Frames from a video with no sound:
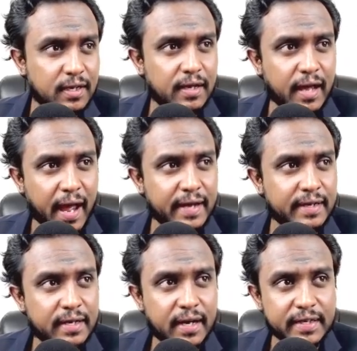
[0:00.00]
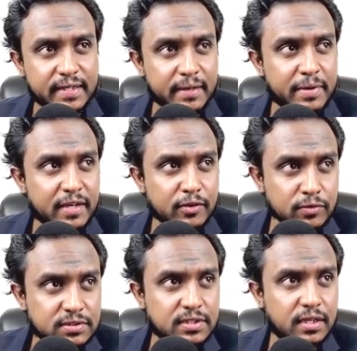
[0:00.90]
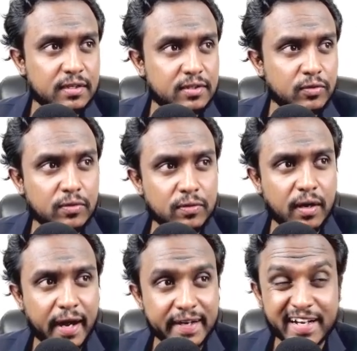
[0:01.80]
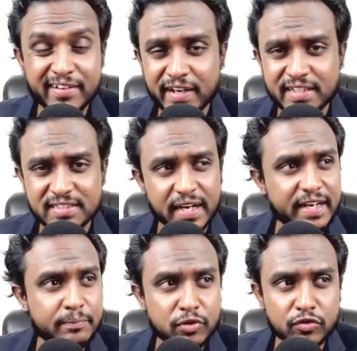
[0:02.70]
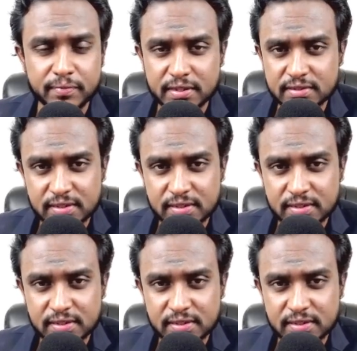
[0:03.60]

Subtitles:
And it can be used to identify design improvements.